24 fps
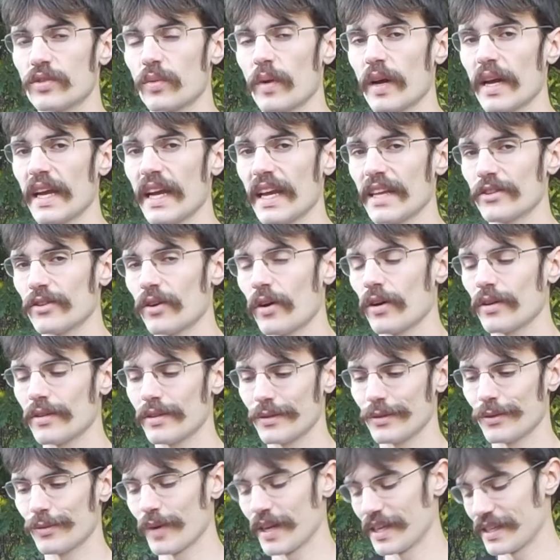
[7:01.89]
way, and there are
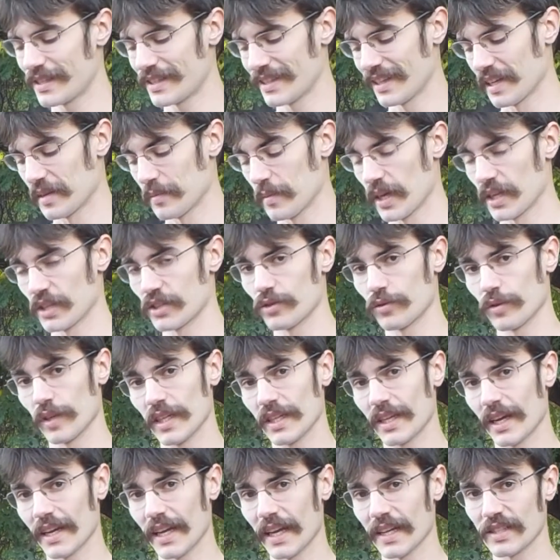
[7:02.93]
little ways to like make screen
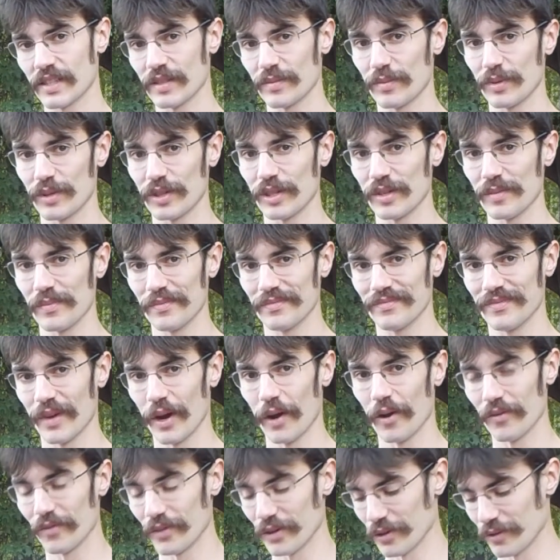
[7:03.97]
cutouts and put them
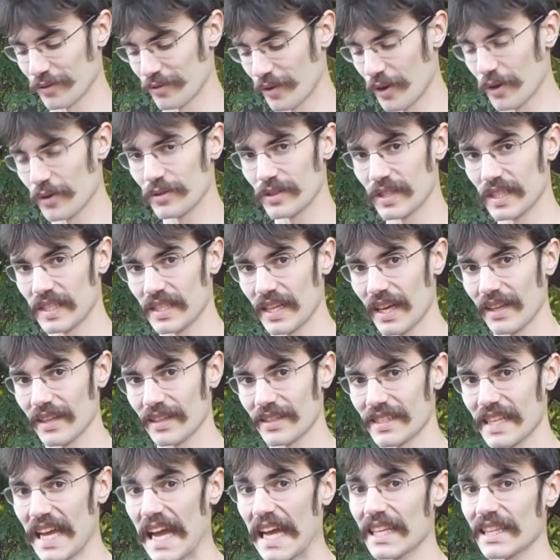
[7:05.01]
over your phone to tell
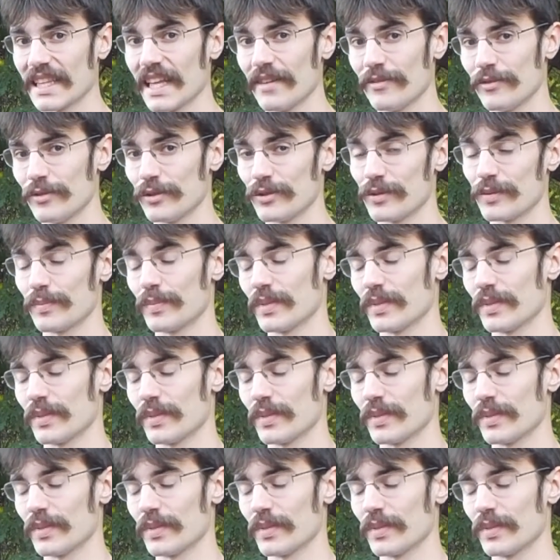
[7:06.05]
exact levels,